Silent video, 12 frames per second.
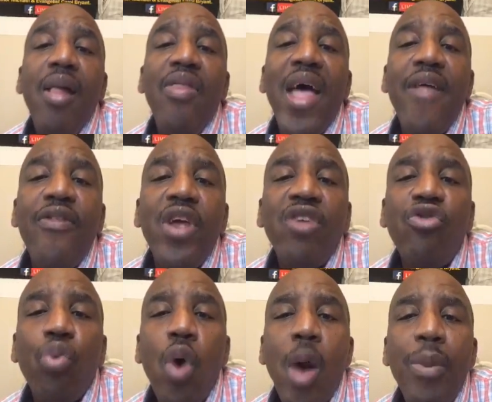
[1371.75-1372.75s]
that this
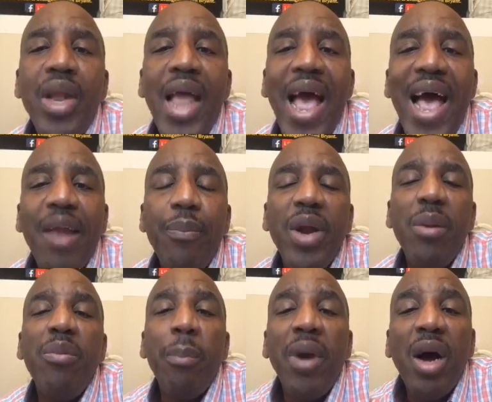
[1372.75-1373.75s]
woman had
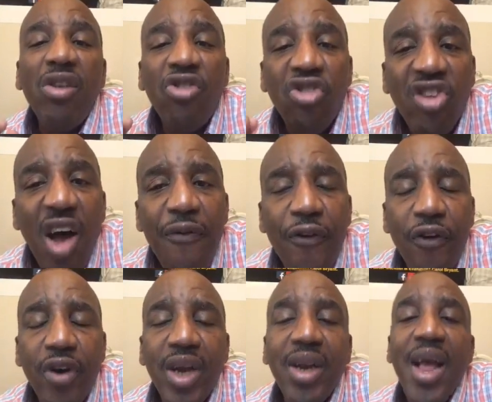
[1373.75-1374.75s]
been
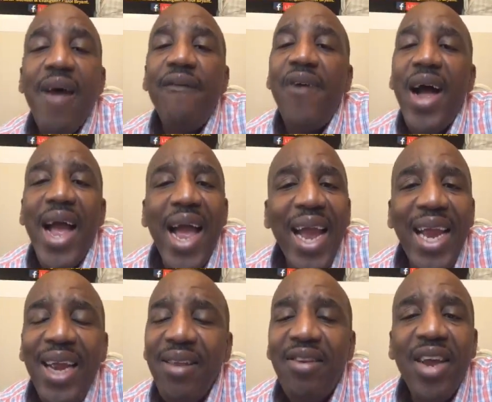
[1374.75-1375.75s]
suffering for
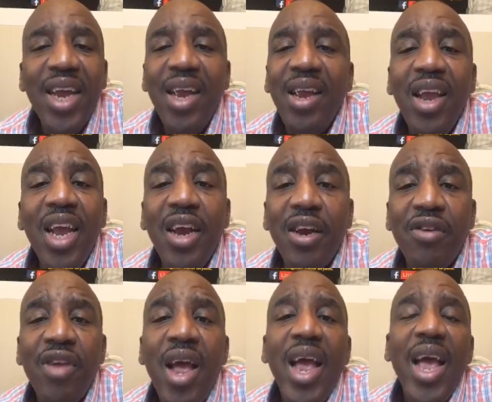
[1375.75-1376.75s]
18 years.
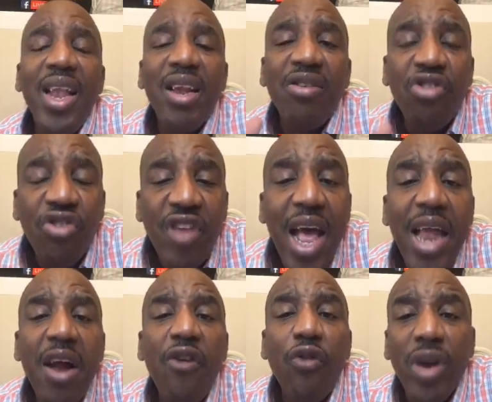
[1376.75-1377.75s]
And instead
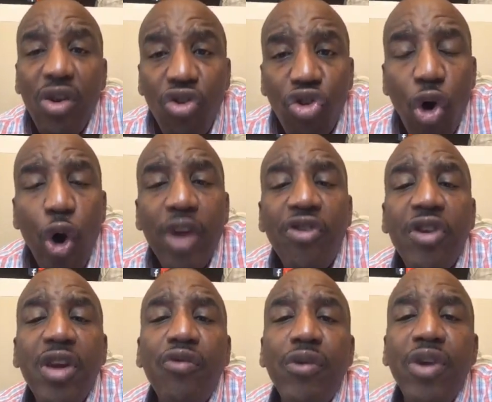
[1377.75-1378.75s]
of
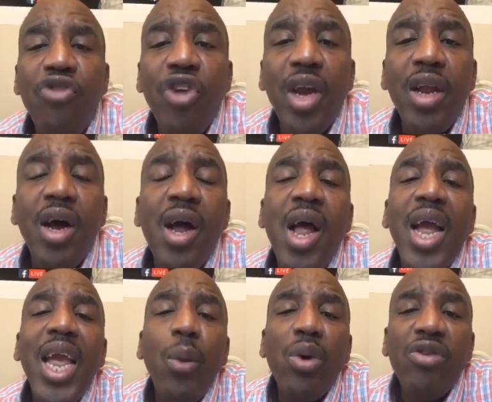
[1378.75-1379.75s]
rejoicing, Regina,
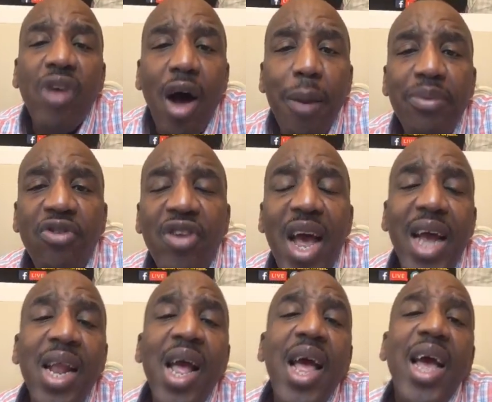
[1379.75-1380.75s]
he was upset.
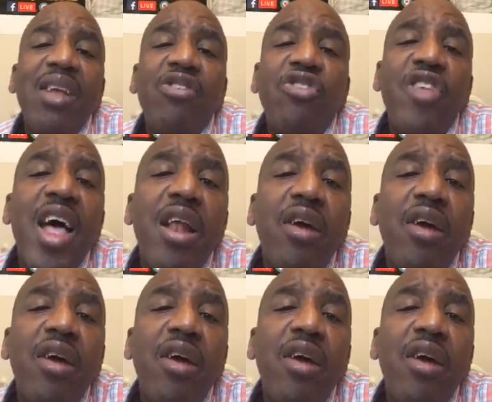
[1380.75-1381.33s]
Instead